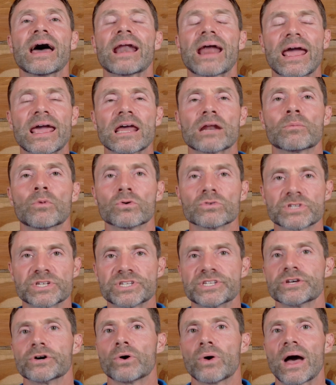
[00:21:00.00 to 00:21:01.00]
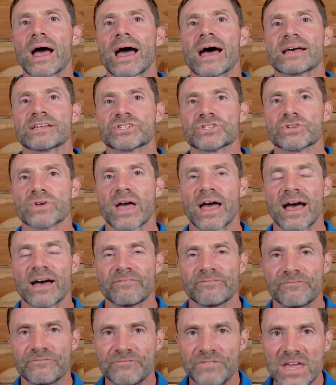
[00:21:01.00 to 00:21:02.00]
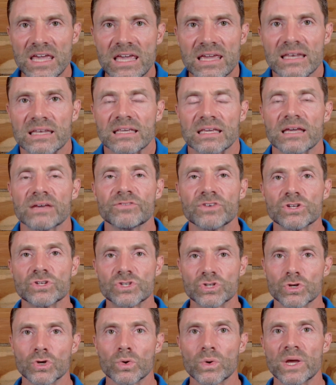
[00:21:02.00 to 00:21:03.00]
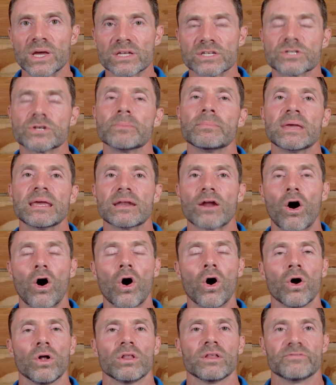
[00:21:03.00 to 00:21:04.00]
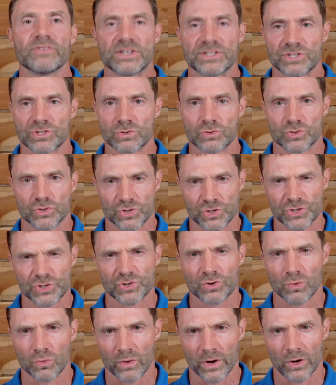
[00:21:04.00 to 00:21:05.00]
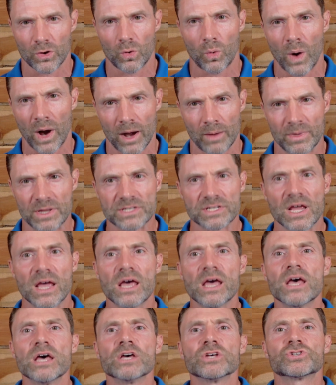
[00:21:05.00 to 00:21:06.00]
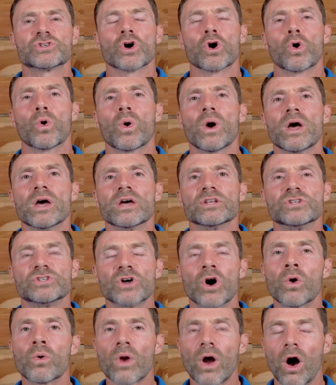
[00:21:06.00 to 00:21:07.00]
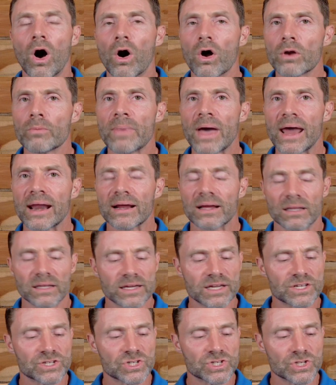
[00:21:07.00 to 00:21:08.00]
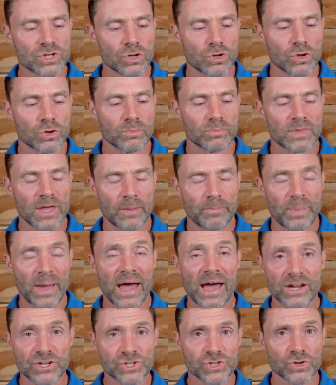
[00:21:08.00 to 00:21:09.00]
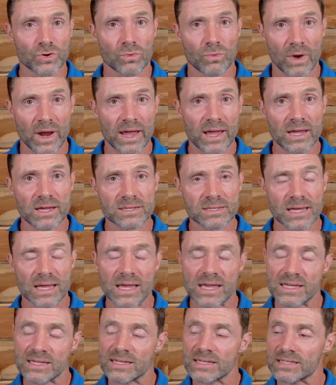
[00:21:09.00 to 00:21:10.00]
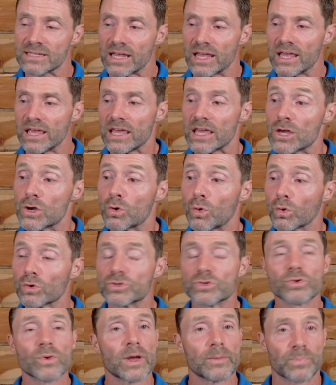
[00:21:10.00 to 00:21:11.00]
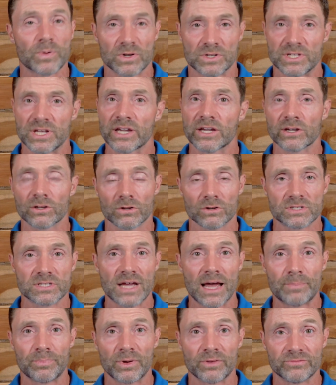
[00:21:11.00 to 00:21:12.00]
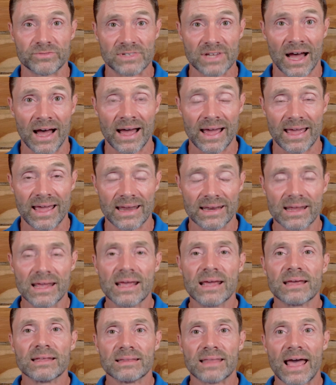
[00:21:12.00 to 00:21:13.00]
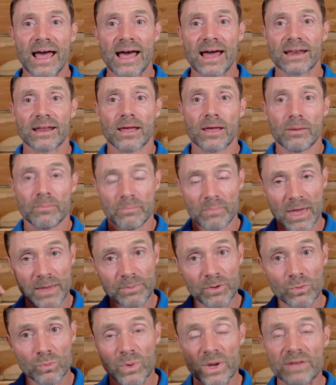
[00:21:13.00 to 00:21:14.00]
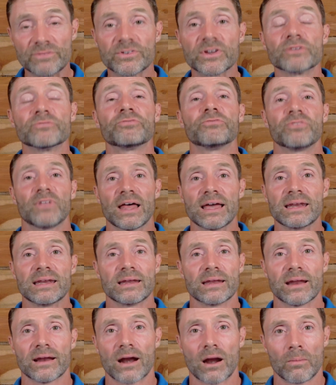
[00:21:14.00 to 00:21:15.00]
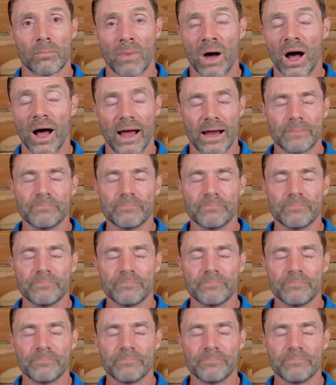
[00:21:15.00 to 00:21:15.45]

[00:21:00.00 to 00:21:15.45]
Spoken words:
animal still has to have feed given to it to meet all of its nutritional requirements. So don't automatically assume that pasture raised is equal to a particular type of diet that maybe we've conflated in our mind.